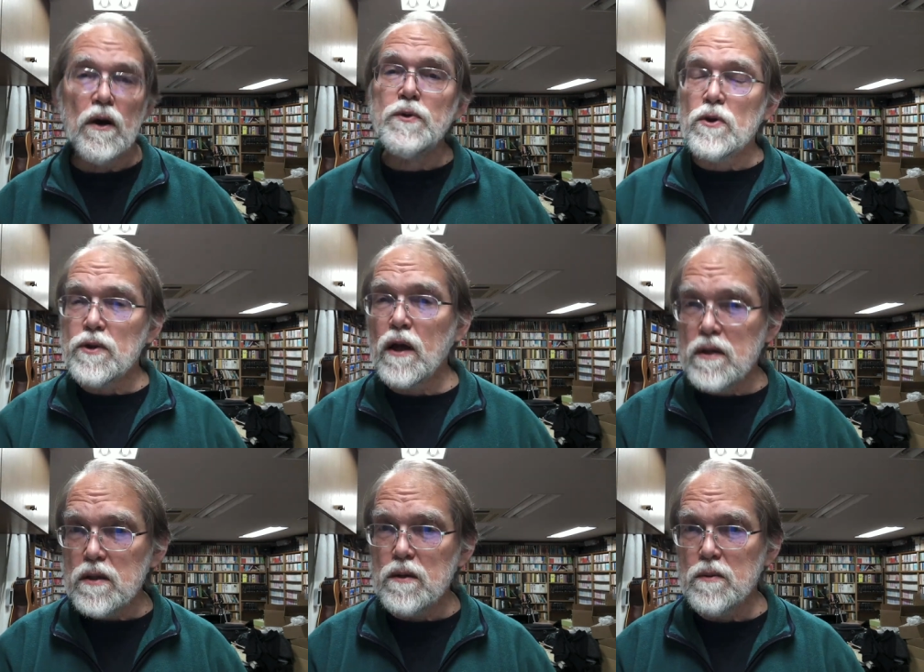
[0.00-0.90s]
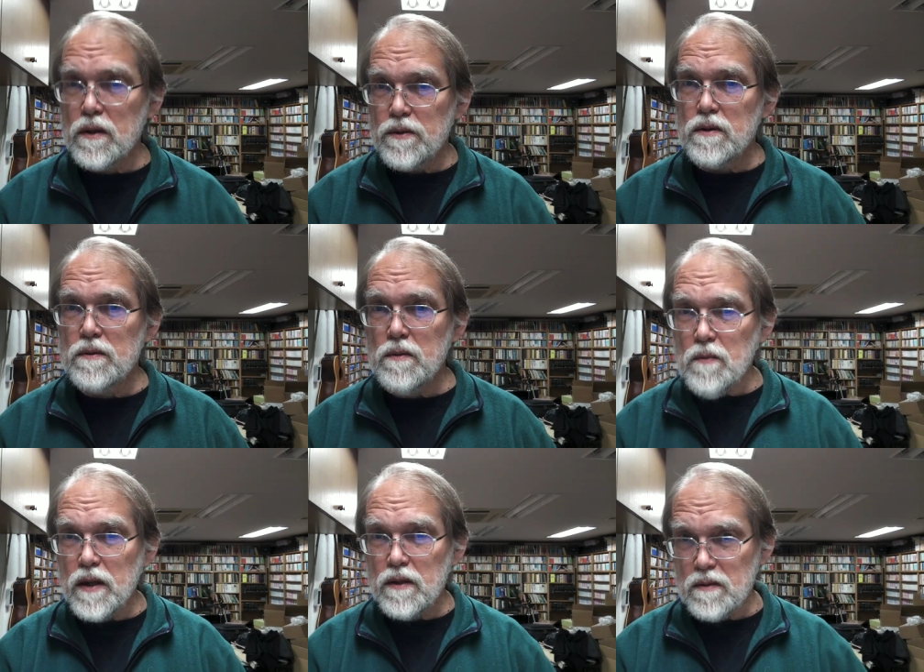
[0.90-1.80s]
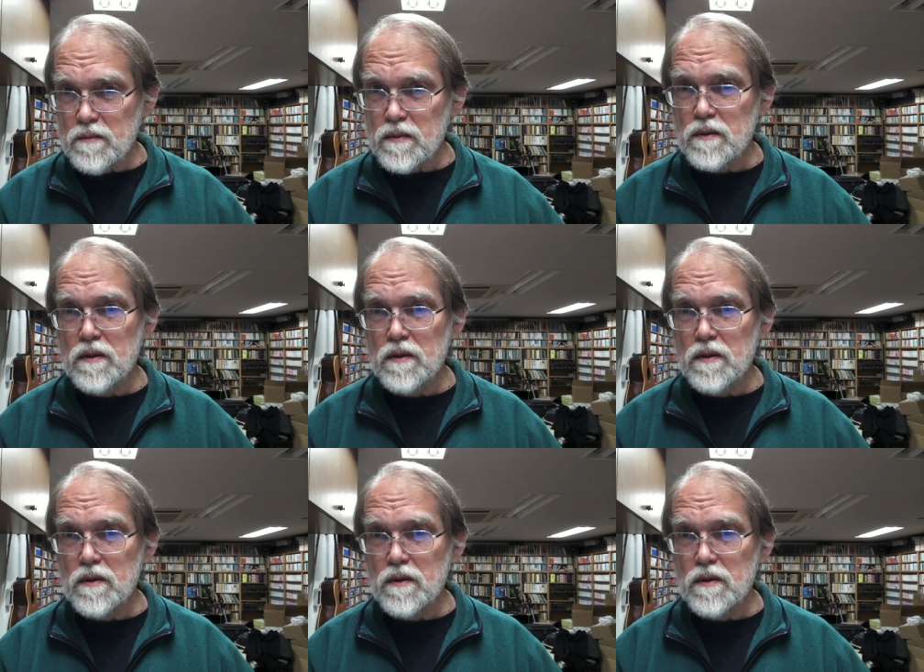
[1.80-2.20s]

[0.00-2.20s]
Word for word: Also, it's not clear when